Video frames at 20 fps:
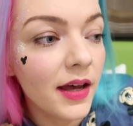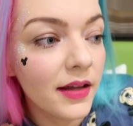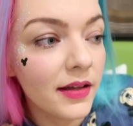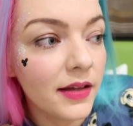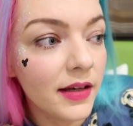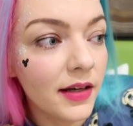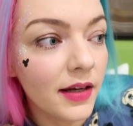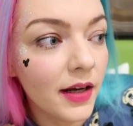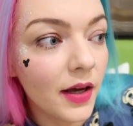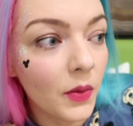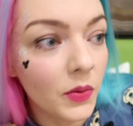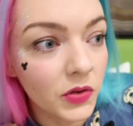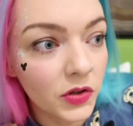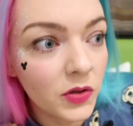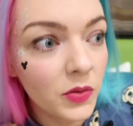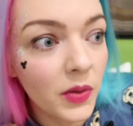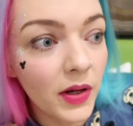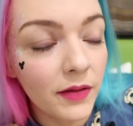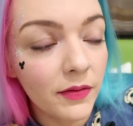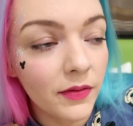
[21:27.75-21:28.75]
And then I was
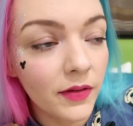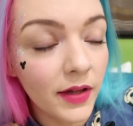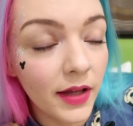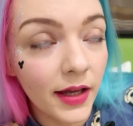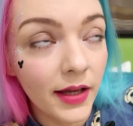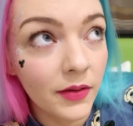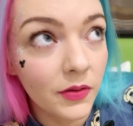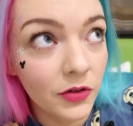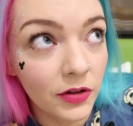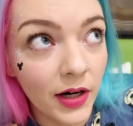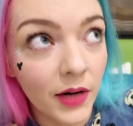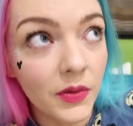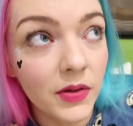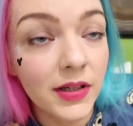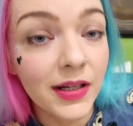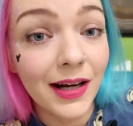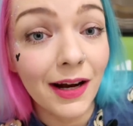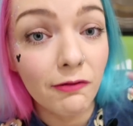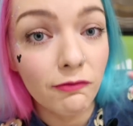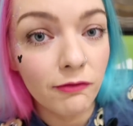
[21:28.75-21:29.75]
on the underground,
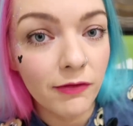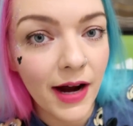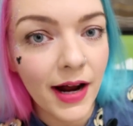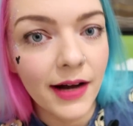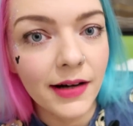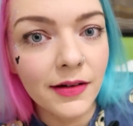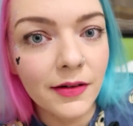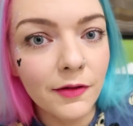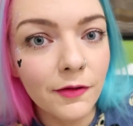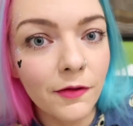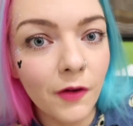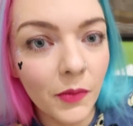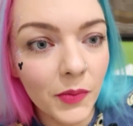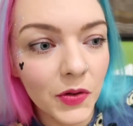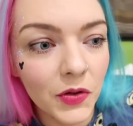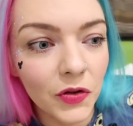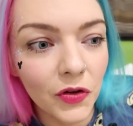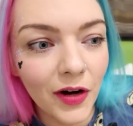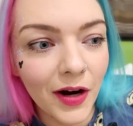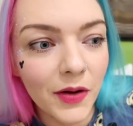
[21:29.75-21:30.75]
and then I ran from
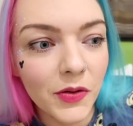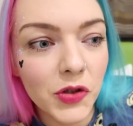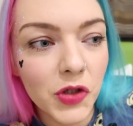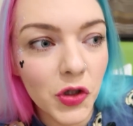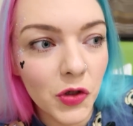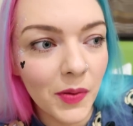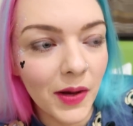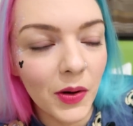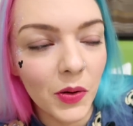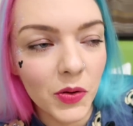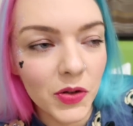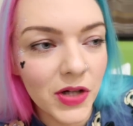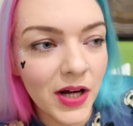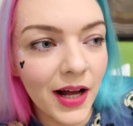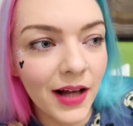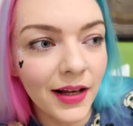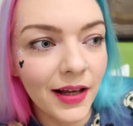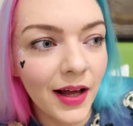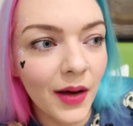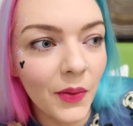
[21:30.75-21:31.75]
the underground to my
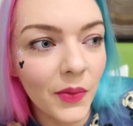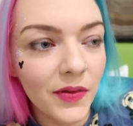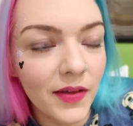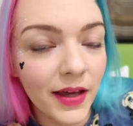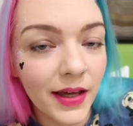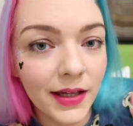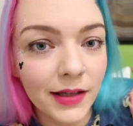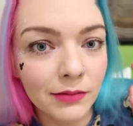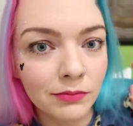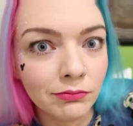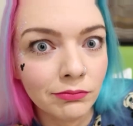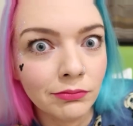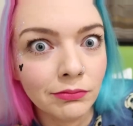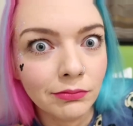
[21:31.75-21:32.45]
hotel. I was like,